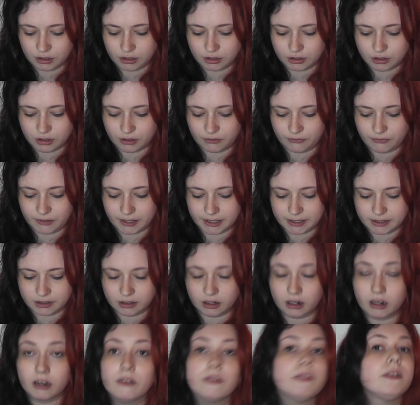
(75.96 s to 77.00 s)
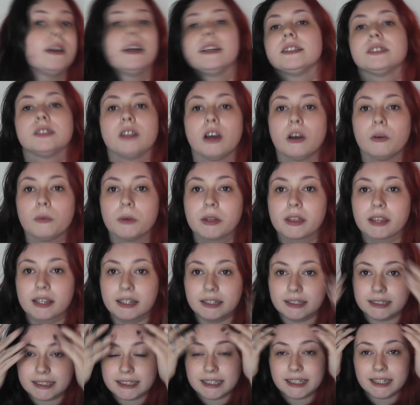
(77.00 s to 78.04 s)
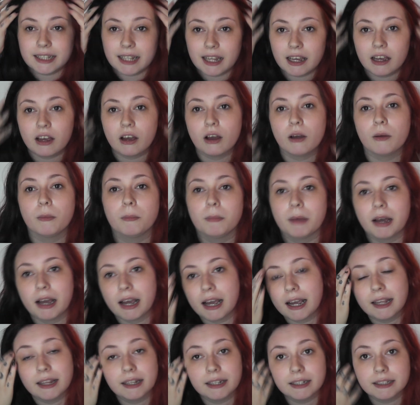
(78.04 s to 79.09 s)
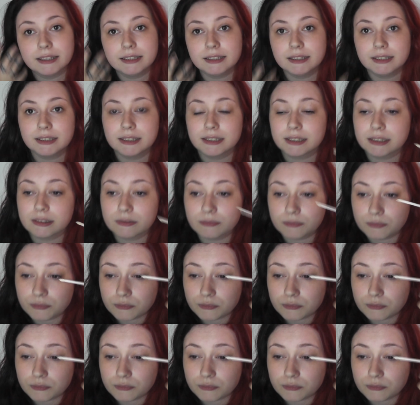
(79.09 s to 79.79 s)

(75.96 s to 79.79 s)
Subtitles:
So first off, I start with concealer on my eyelids.